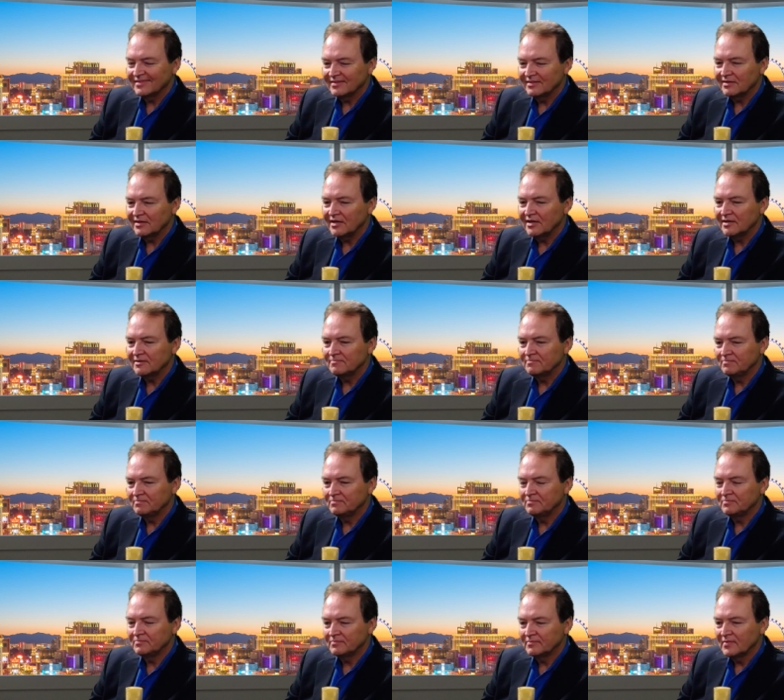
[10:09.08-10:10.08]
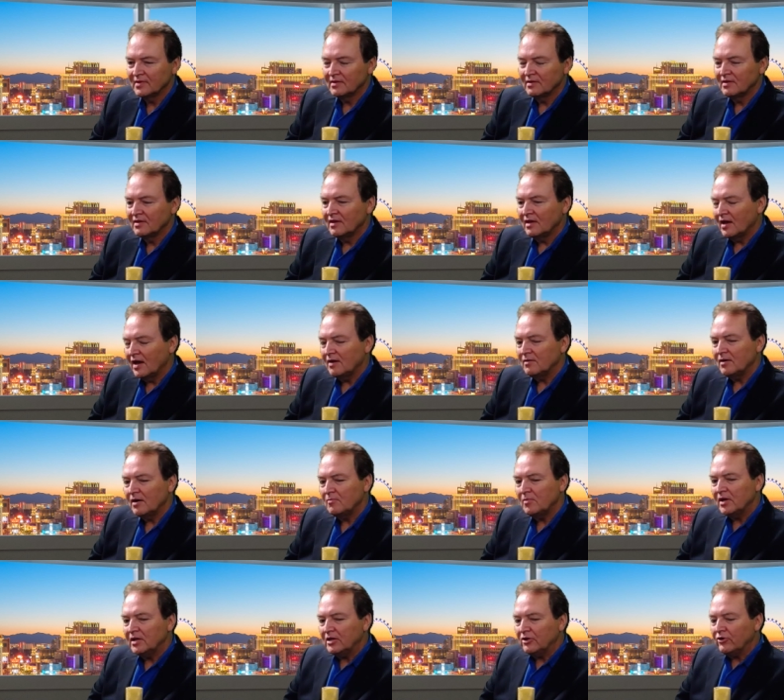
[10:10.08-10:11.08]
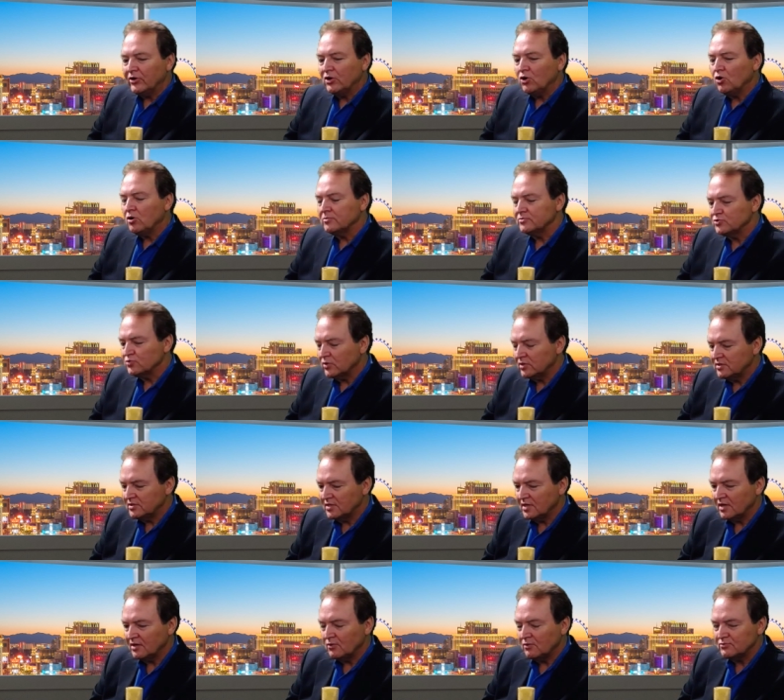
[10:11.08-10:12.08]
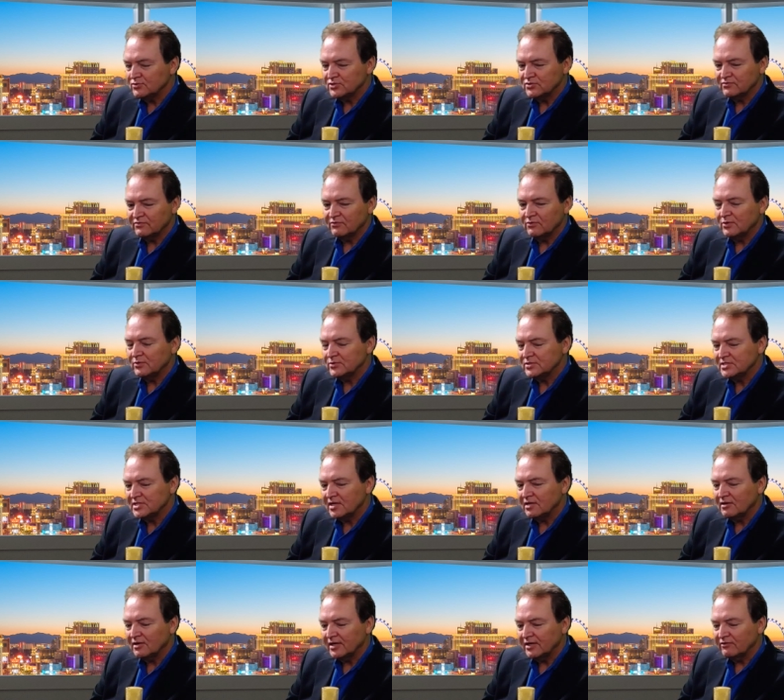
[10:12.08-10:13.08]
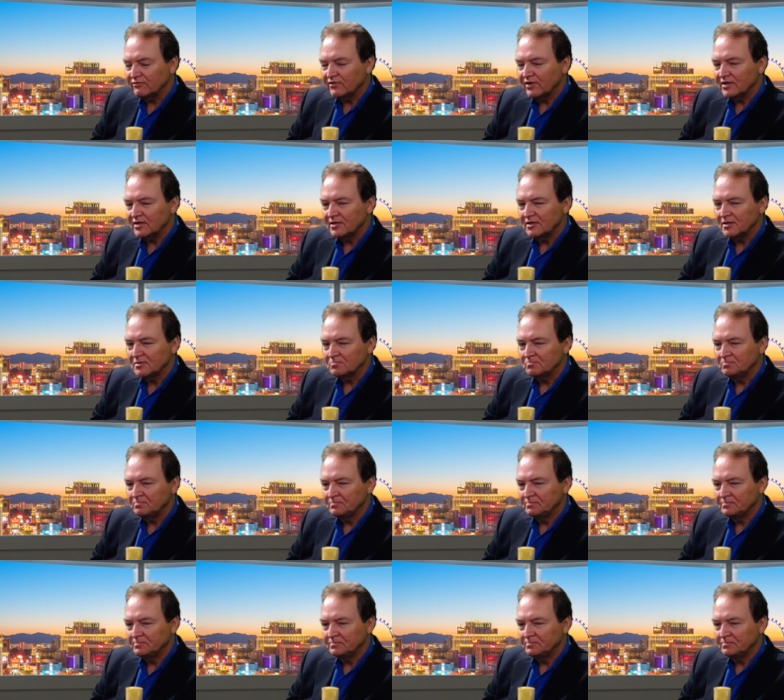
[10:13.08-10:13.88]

Yeah. How about Larry Holmes? What was that like fighting him?